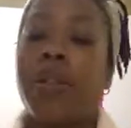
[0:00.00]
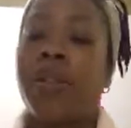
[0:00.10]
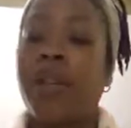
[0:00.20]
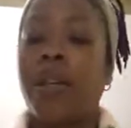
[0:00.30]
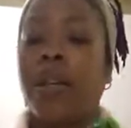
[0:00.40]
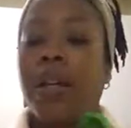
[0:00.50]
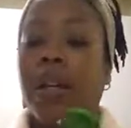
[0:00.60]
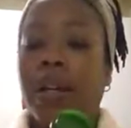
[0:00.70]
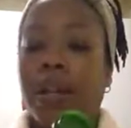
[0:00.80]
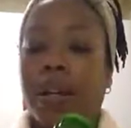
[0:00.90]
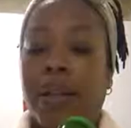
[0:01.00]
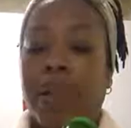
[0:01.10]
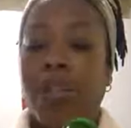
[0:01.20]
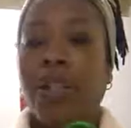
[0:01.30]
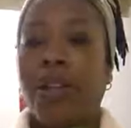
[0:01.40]
See?
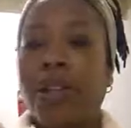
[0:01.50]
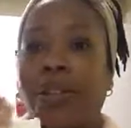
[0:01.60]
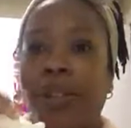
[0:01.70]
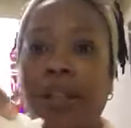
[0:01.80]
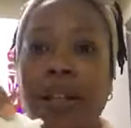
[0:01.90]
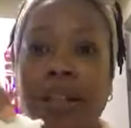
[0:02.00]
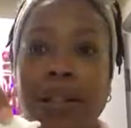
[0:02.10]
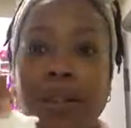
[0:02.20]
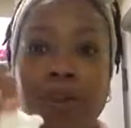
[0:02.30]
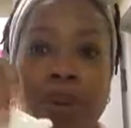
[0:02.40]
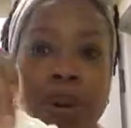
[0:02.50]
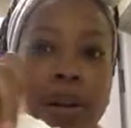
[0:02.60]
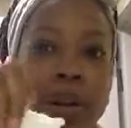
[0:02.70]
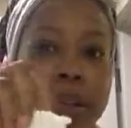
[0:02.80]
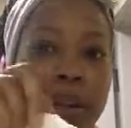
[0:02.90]
Let me show you. That's a little
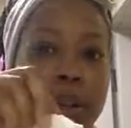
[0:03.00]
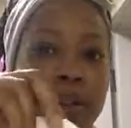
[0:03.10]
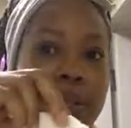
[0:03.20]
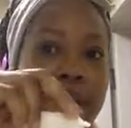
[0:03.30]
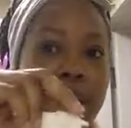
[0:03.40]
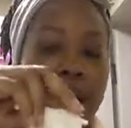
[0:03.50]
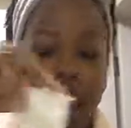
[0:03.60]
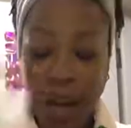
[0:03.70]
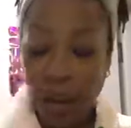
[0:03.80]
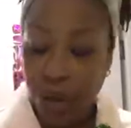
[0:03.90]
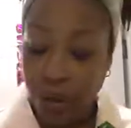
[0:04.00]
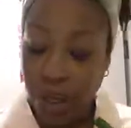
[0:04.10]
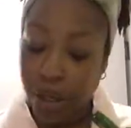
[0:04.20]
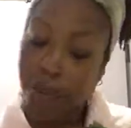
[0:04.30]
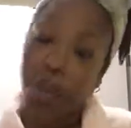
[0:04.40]
product left. And I go
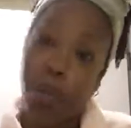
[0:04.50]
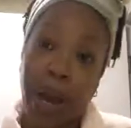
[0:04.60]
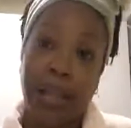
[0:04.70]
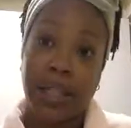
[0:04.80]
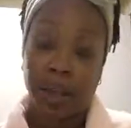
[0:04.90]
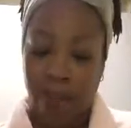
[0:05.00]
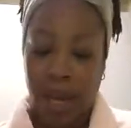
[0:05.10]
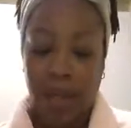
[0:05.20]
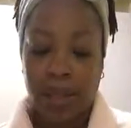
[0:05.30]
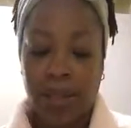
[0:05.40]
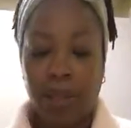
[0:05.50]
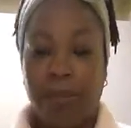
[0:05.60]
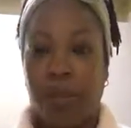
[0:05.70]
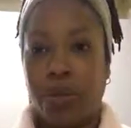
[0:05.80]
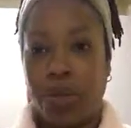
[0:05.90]
in twice on mine. So
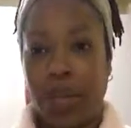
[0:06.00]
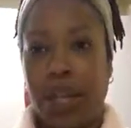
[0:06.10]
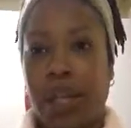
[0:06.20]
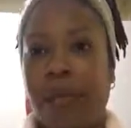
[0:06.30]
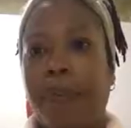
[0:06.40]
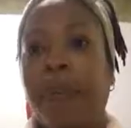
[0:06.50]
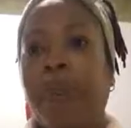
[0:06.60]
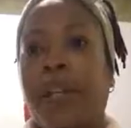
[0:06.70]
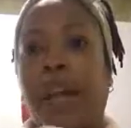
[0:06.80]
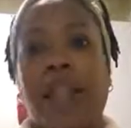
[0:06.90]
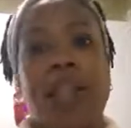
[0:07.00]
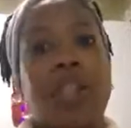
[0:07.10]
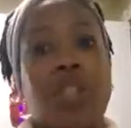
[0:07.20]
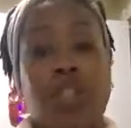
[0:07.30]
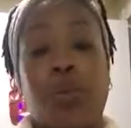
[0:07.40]
I'm going to do it again. Like I
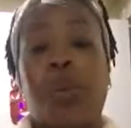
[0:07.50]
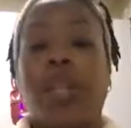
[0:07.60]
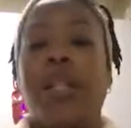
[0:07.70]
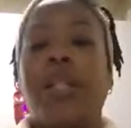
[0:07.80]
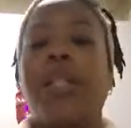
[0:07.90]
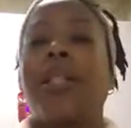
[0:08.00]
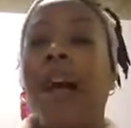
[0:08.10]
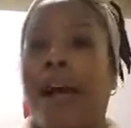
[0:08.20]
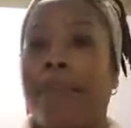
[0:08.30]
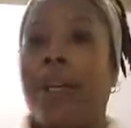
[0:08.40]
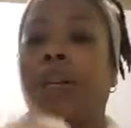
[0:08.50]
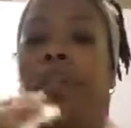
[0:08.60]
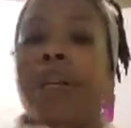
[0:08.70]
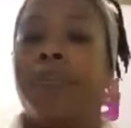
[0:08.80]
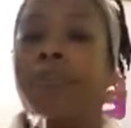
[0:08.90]
say, just squeeze the top of
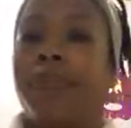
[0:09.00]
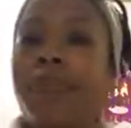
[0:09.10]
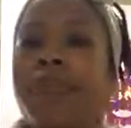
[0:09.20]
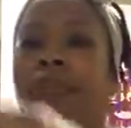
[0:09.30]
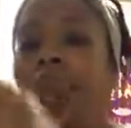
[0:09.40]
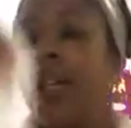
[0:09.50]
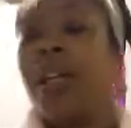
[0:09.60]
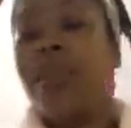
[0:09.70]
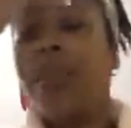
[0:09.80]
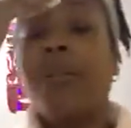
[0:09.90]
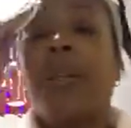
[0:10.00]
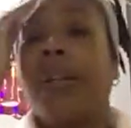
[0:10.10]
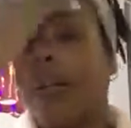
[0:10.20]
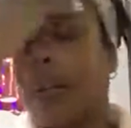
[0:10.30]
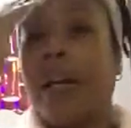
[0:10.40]
it. You don't
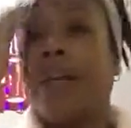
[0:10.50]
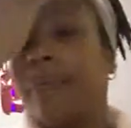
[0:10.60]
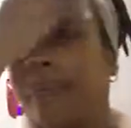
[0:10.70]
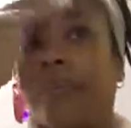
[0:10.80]
need a lot.